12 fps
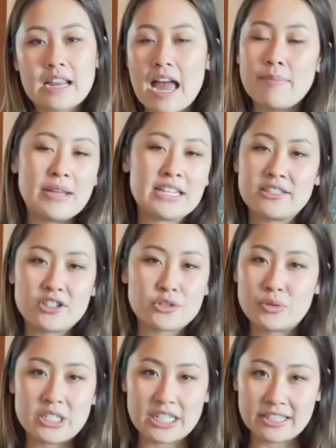I mean, it's just
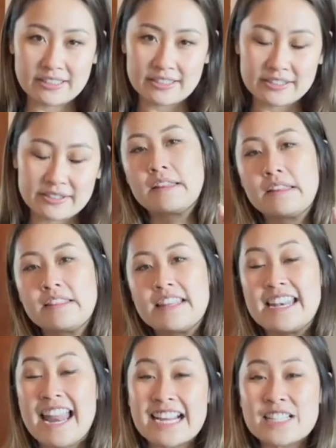ridiculous. The
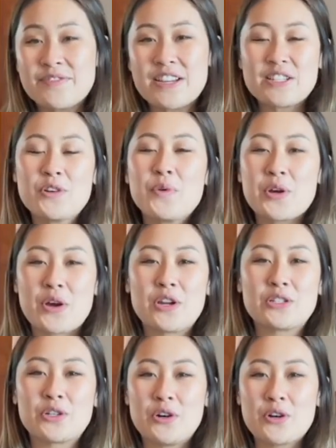next visa we're going to
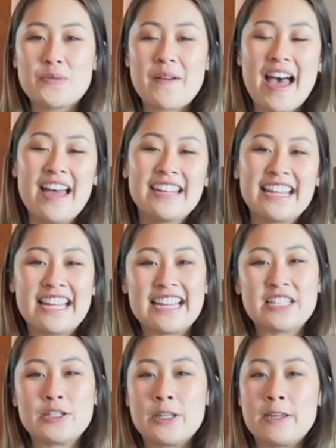talk about is
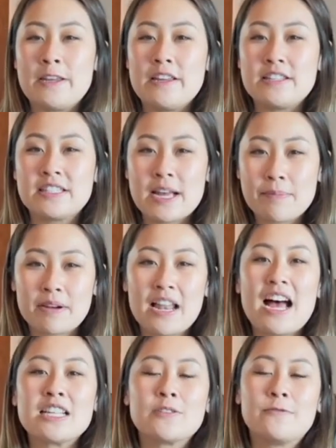the
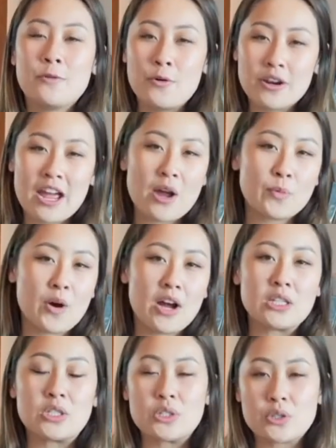subclass 491
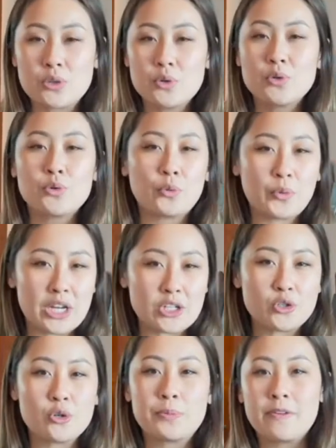Skilled
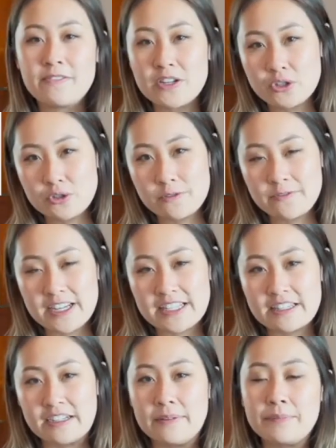Regional Provisional
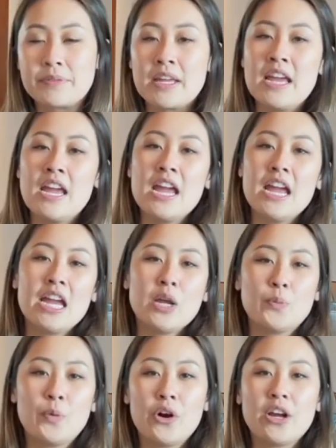Visa. It
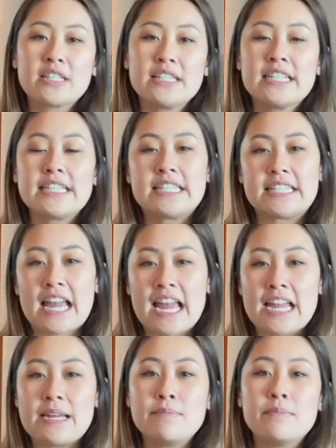works in the
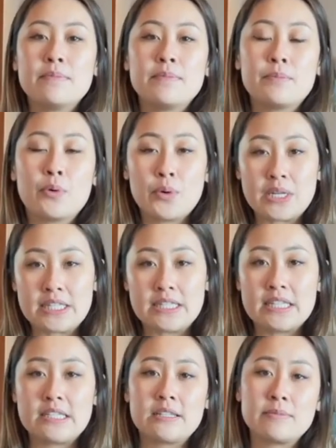same point
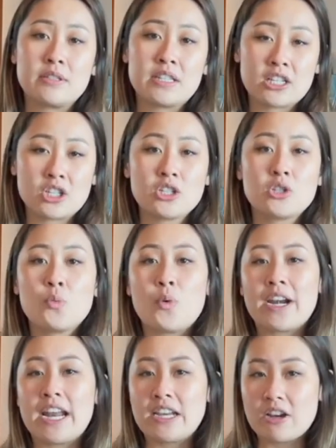system such as the
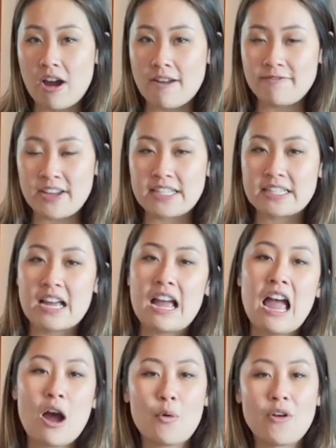189 visa.
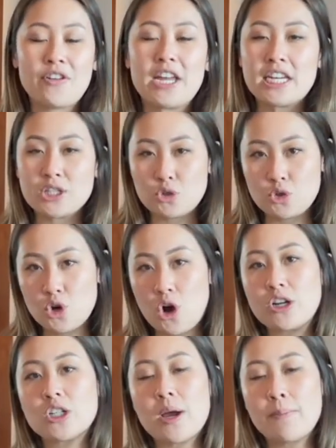However, it is
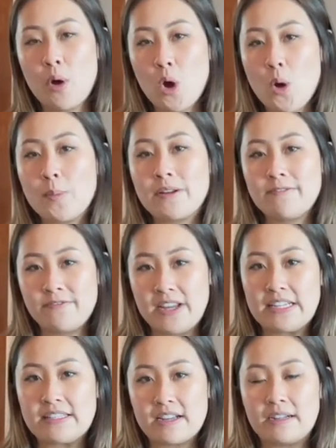not a permanent
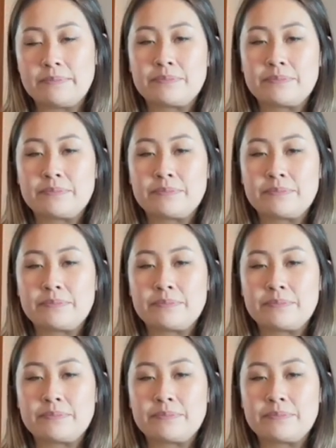visa.